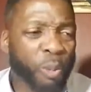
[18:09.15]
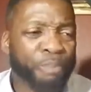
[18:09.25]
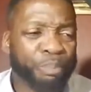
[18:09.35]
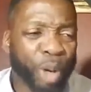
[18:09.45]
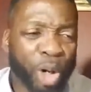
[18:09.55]

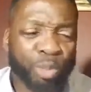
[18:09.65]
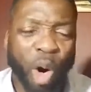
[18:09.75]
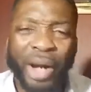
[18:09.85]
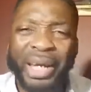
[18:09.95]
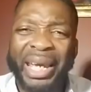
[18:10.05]

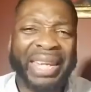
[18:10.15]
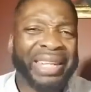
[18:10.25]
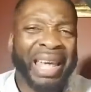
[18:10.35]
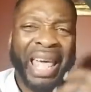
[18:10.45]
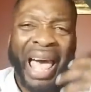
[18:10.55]
bookmark
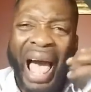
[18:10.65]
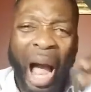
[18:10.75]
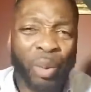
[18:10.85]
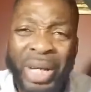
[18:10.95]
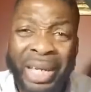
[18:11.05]
in
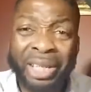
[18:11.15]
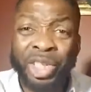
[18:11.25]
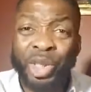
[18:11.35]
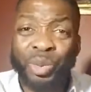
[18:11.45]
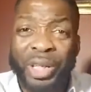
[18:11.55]
our
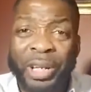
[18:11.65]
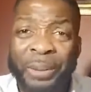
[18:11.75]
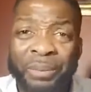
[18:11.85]
history.